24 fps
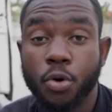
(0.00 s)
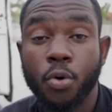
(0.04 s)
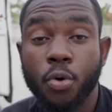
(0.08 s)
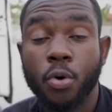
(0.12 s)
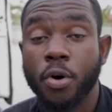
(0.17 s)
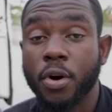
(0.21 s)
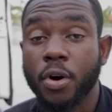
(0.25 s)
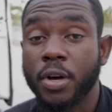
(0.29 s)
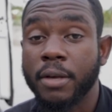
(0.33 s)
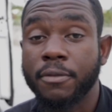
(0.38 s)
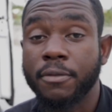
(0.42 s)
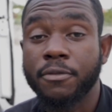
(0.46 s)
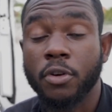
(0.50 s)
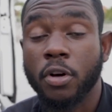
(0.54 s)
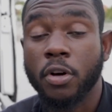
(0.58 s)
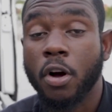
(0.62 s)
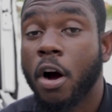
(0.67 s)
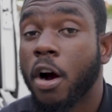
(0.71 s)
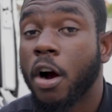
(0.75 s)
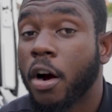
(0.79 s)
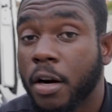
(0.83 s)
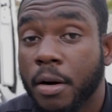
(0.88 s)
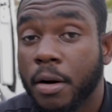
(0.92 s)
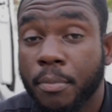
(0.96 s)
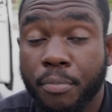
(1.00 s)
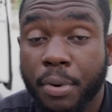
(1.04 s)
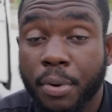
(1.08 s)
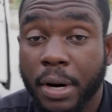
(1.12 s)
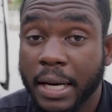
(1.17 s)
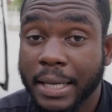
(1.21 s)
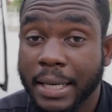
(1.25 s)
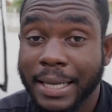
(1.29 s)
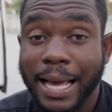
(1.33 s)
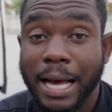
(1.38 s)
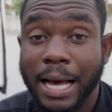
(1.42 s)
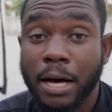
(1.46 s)
or if your car
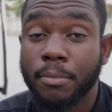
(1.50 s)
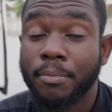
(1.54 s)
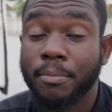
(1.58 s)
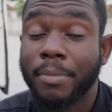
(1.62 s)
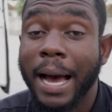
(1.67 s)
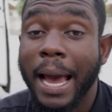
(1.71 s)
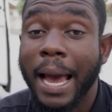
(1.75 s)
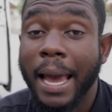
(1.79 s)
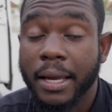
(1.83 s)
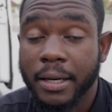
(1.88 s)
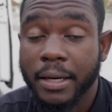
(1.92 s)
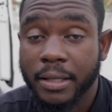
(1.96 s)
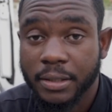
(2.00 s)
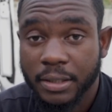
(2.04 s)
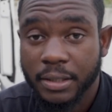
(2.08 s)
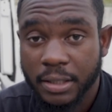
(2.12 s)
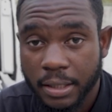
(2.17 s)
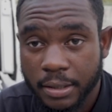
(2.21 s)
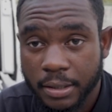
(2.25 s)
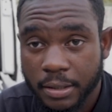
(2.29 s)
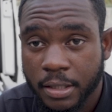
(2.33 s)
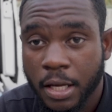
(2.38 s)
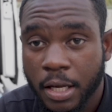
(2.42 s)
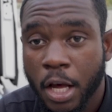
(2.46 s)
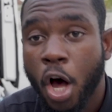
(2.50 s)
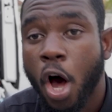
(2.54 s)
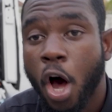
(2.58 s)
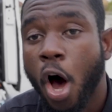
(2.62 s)
breaks down by any chance.